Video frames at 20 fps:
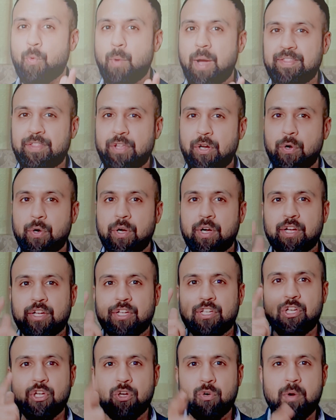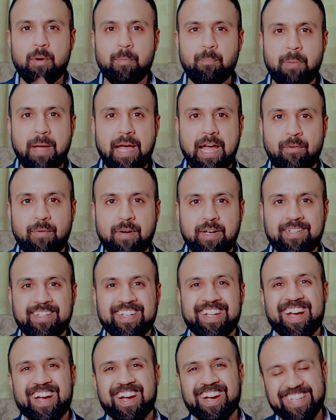whether you're a parent,
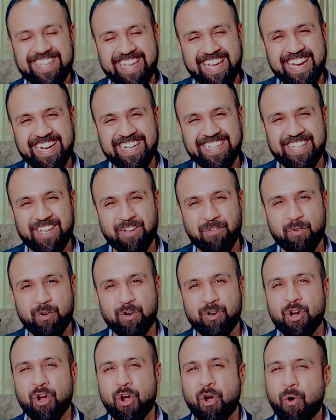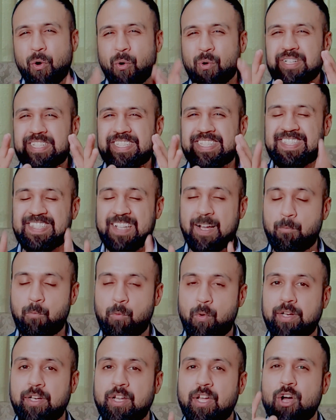a caregiver, or
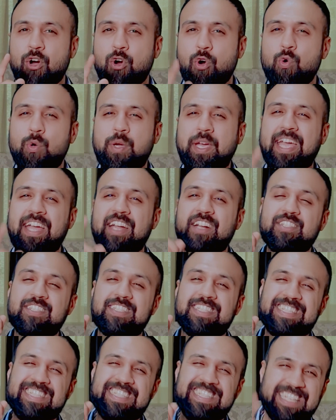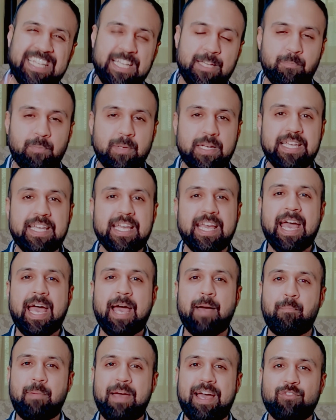someone who cares deeply
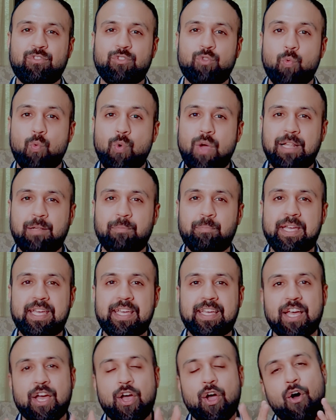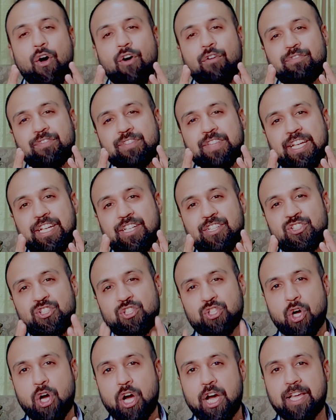about the well-being of their
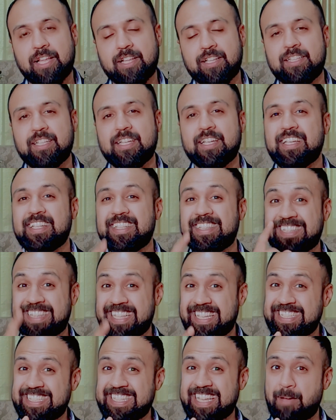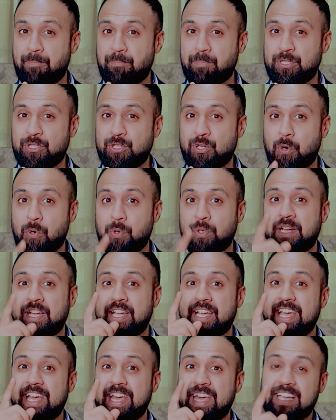child, this episode
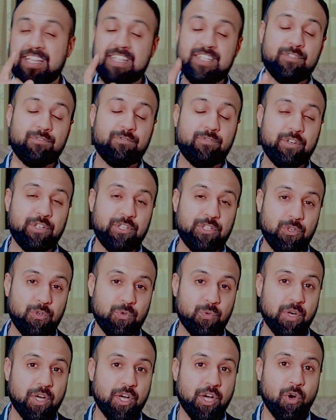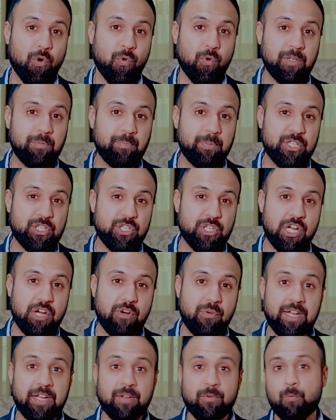is for you. We'll be
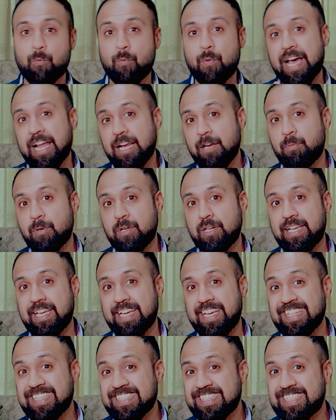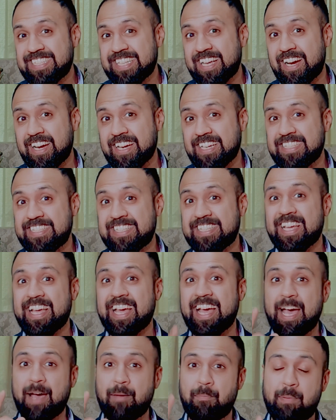sharing valuable insights
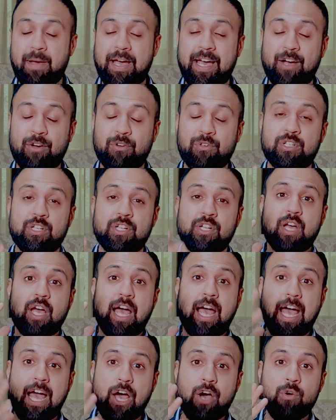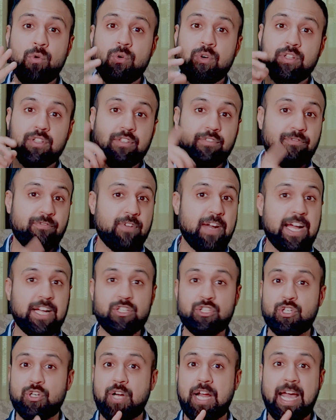about how the
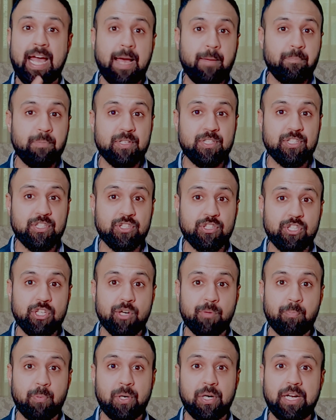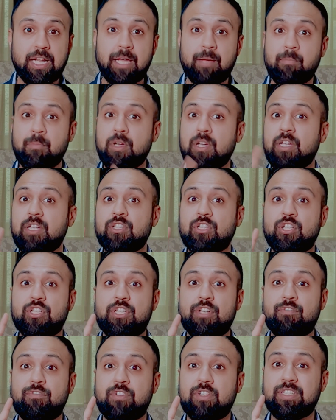fracture happens in the upper limb, the
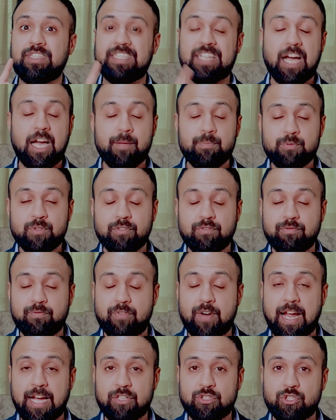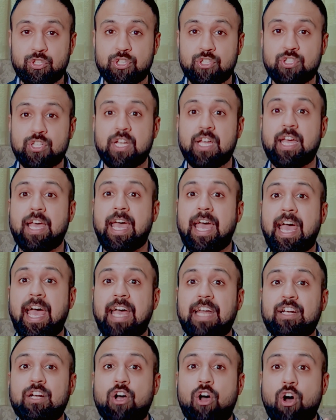different types of fractures,
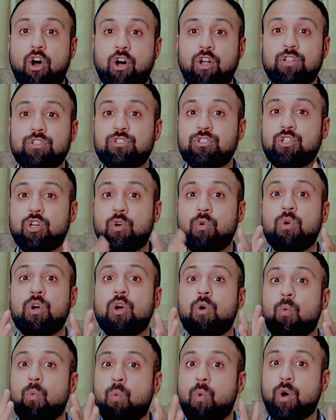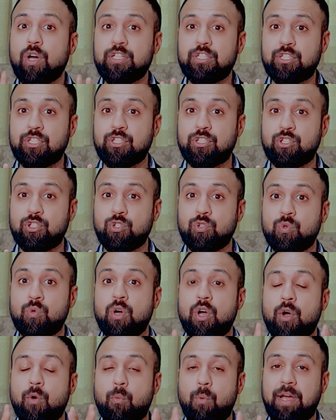and also what to do
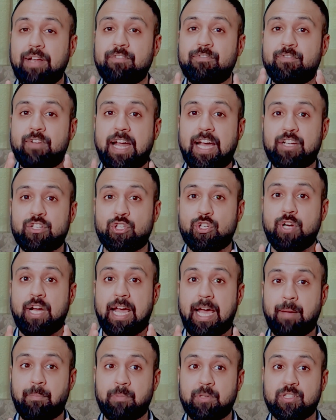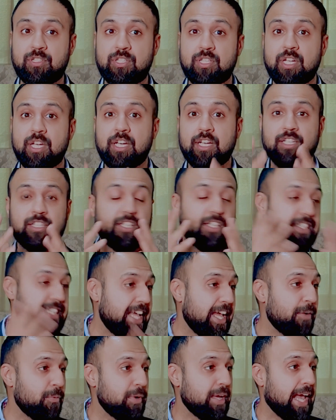when fracture happens.
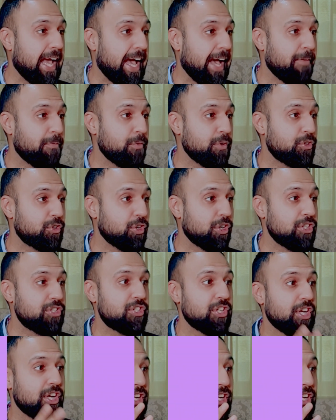Today we have with us